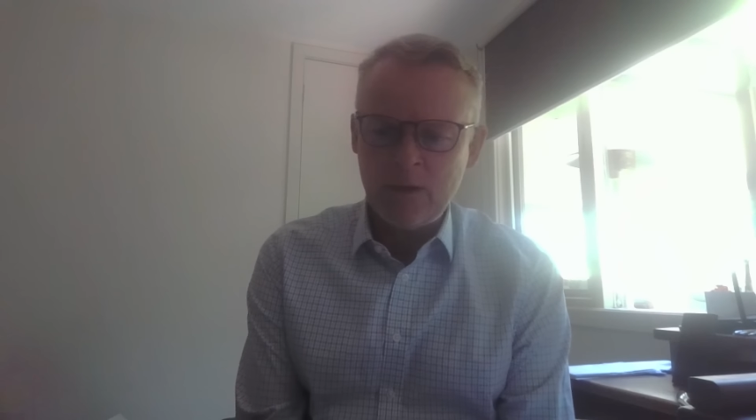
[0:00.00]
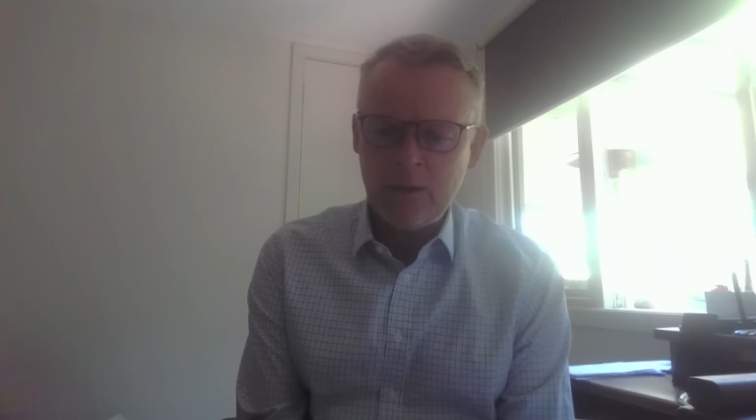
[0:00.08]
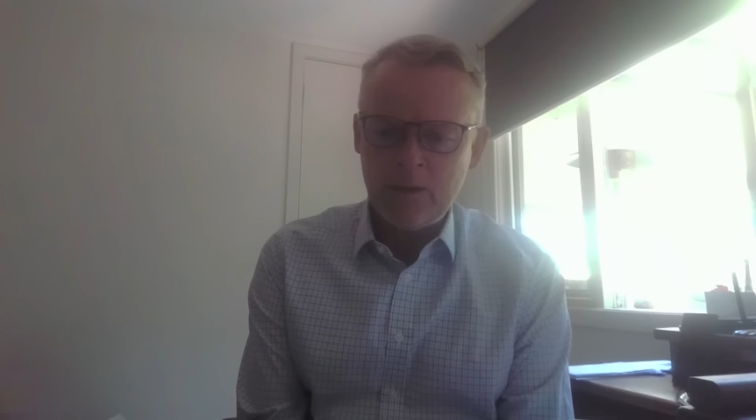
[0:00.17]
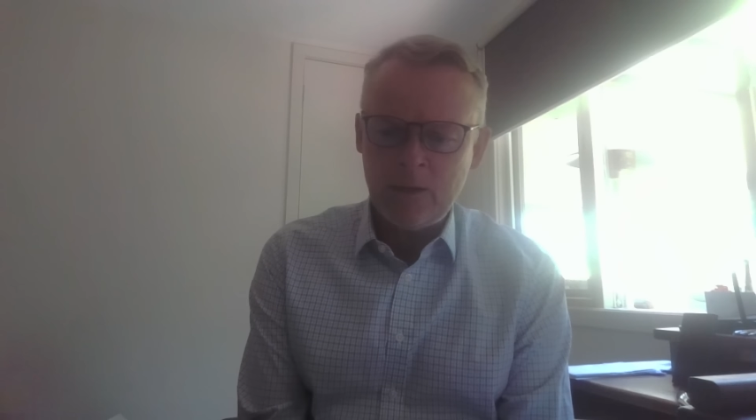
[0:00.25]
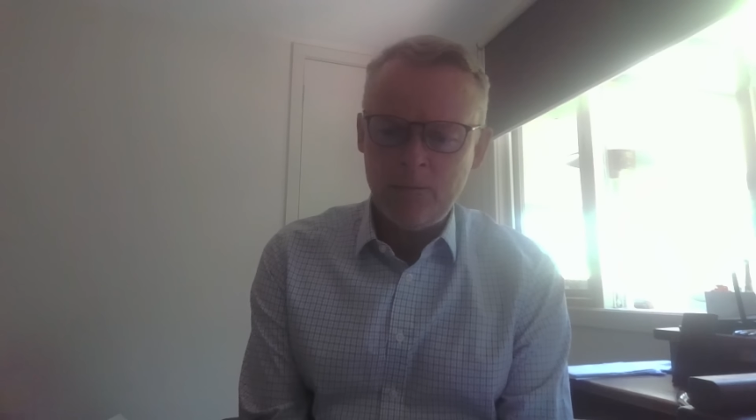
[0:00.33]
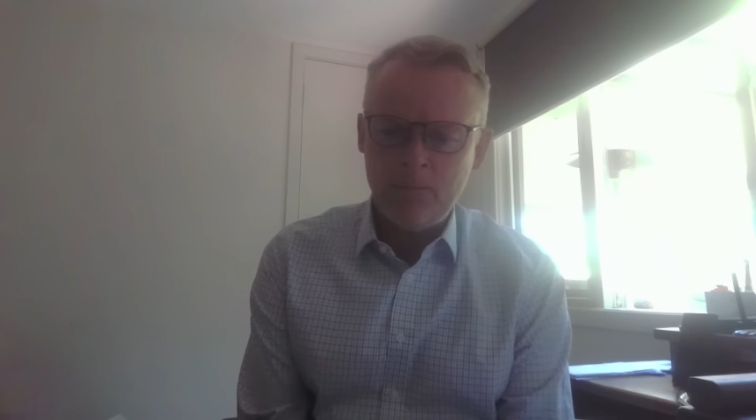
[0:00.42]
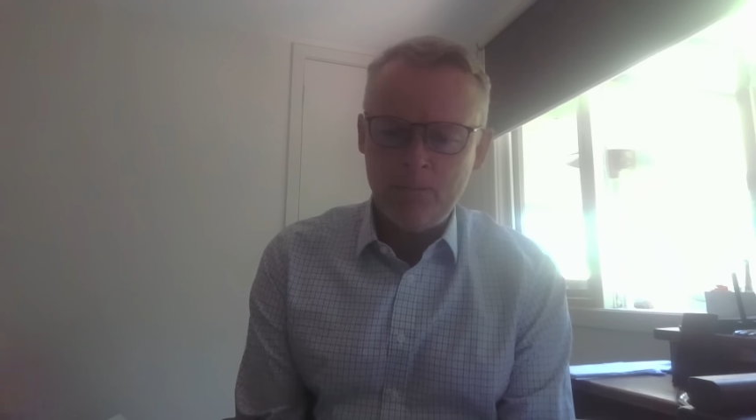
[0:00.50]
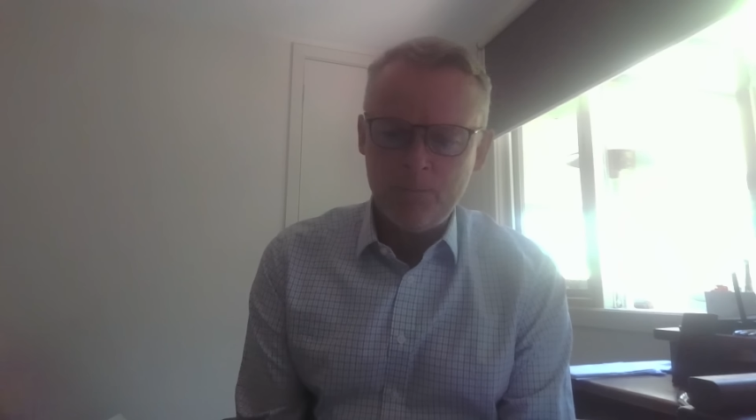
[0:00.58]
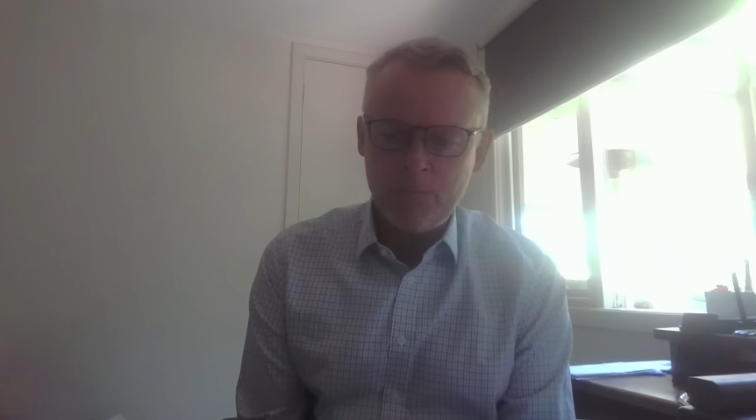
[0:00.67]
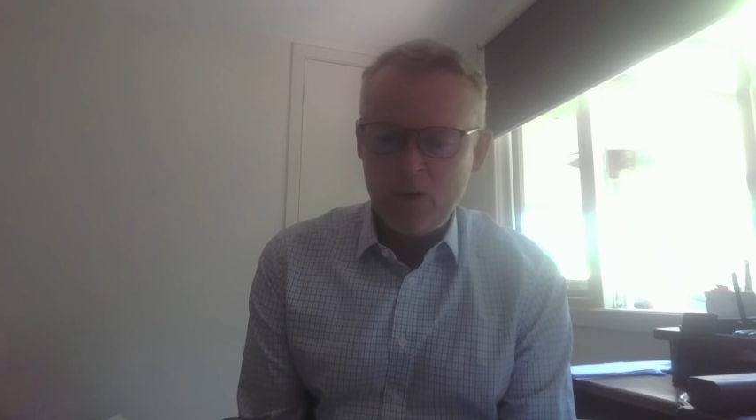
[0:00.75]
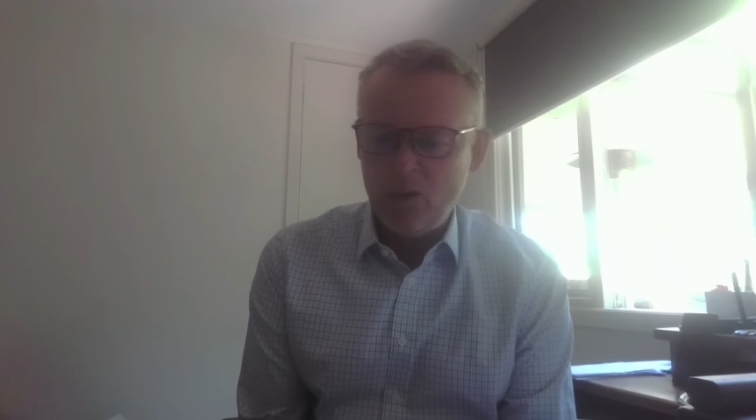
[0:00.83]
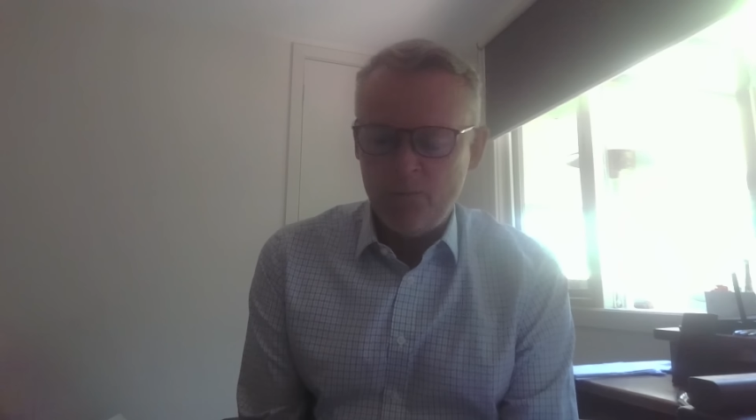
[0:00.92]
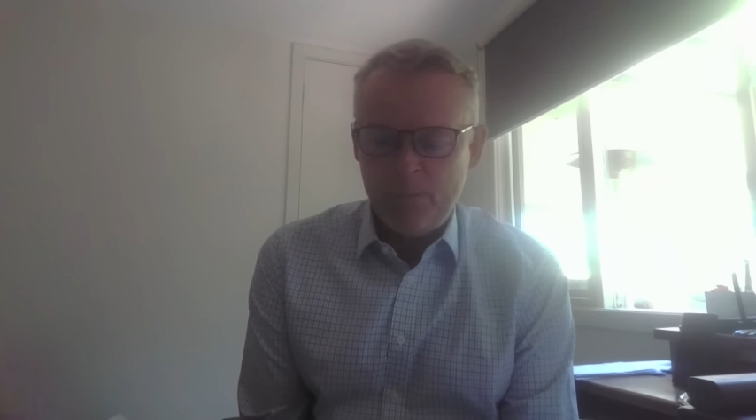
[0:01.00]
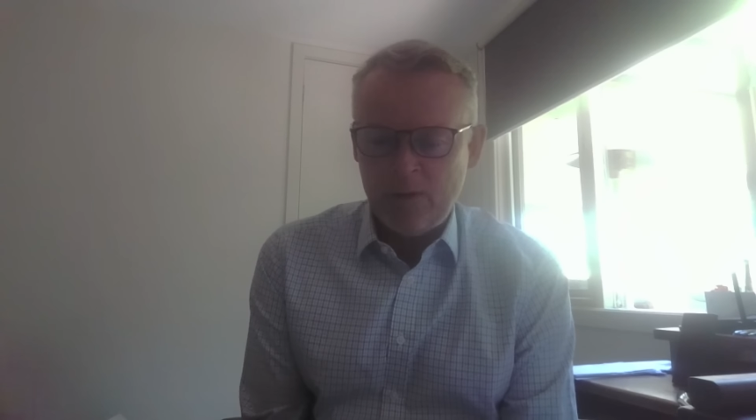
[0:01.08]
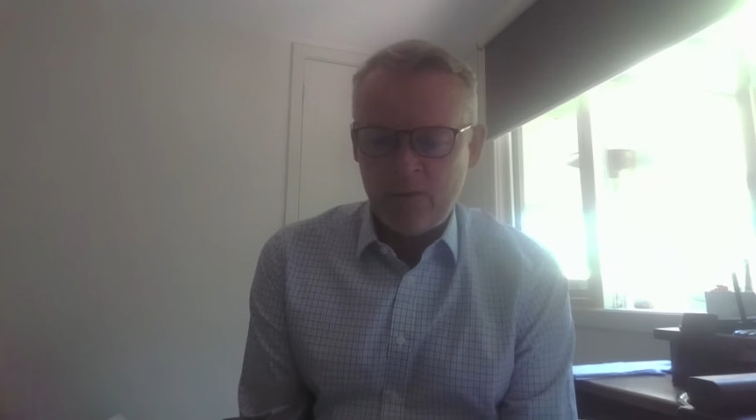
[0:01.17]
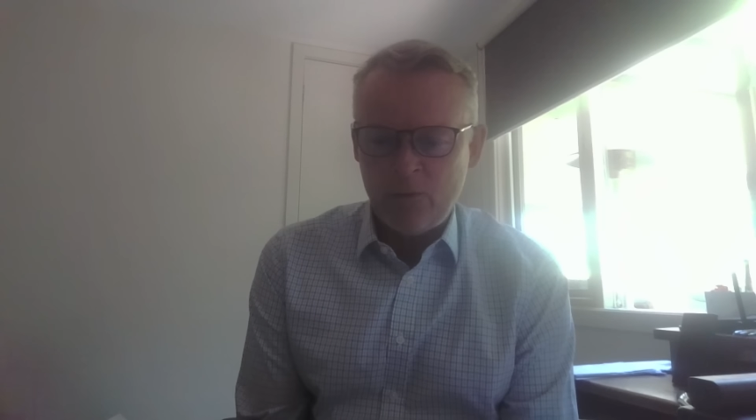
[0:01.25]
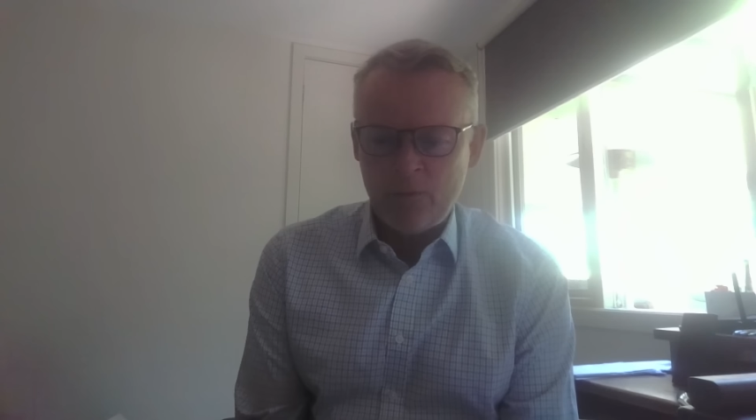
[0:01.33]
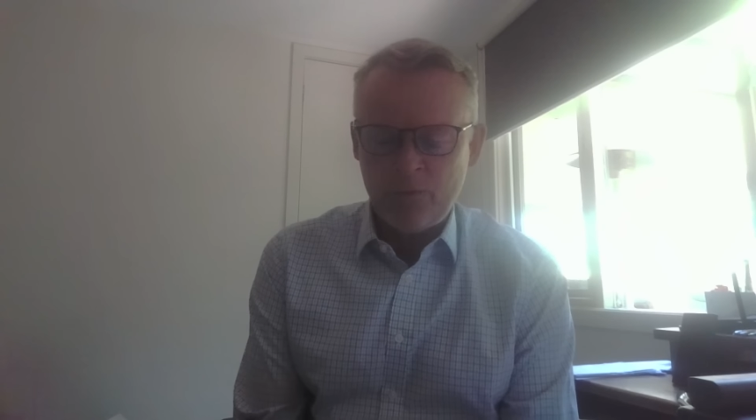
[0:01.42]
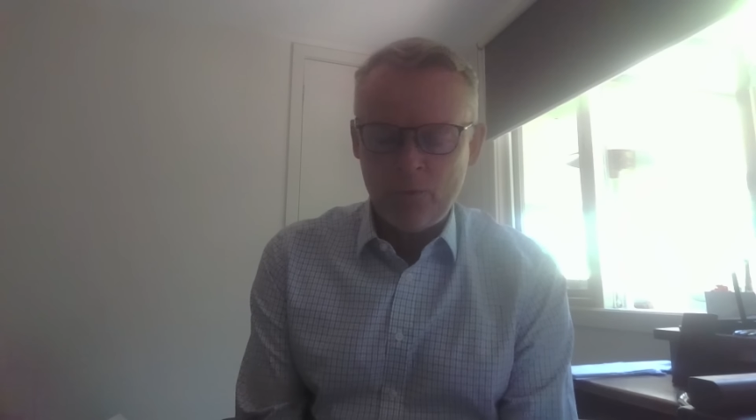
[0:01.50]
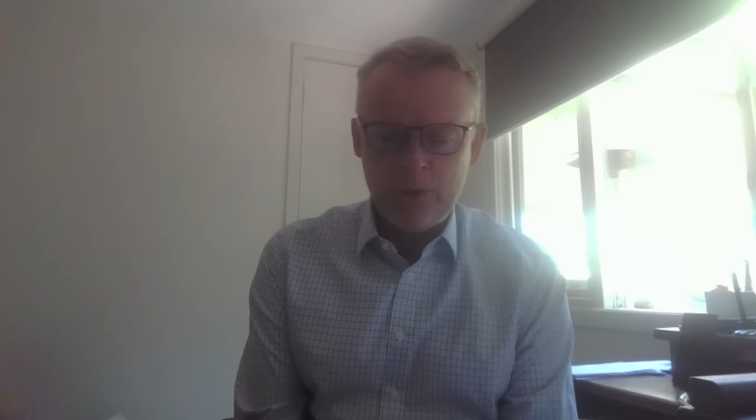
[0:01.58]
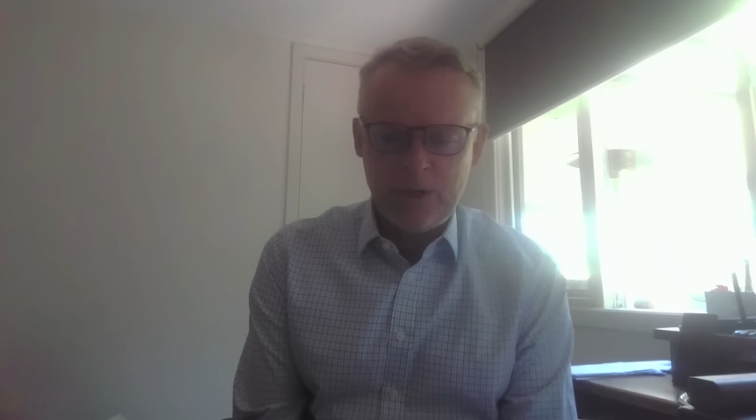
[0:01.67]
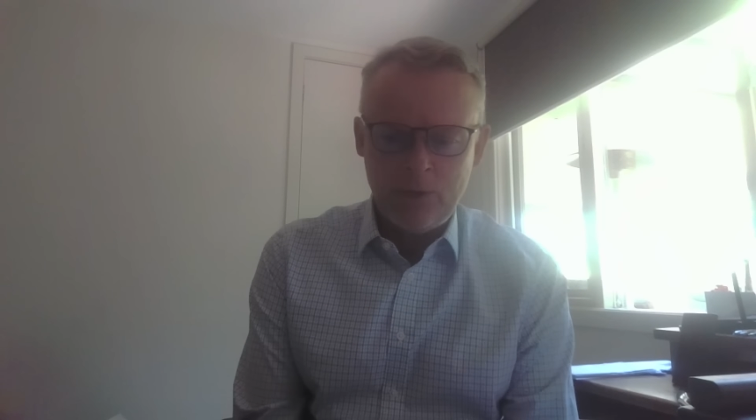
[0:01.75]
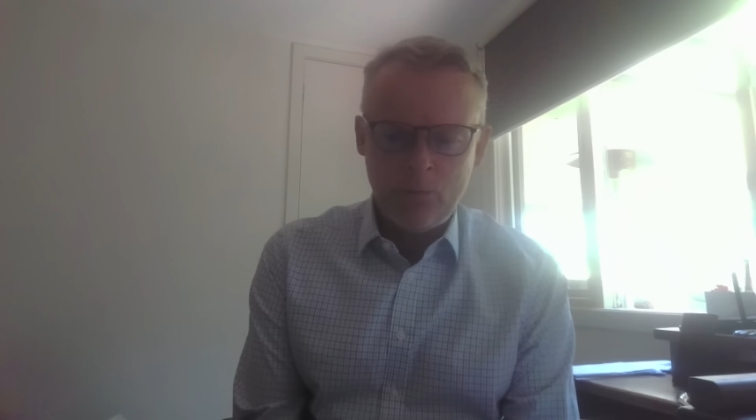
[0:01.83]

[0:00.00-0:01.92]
because I was already